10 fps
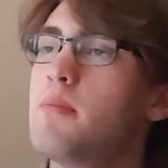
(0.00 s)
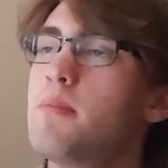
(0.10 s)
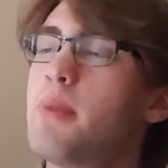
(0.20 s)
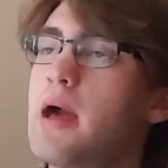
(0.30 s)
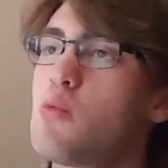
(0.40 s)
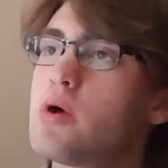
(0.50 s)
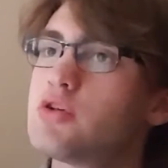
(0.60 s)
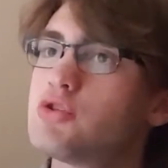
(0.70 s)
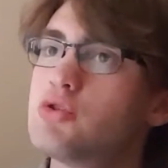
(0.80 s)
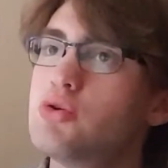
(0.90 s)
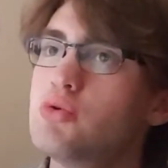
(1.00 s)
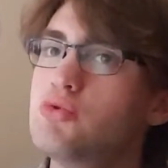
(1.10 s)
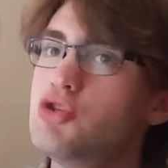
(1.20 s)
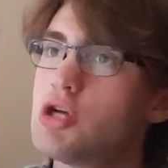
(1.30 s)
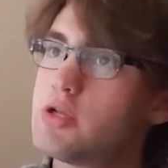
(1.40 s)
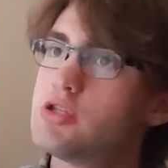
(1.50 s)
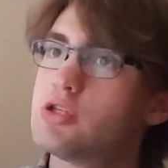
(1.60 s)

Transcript: by which to judge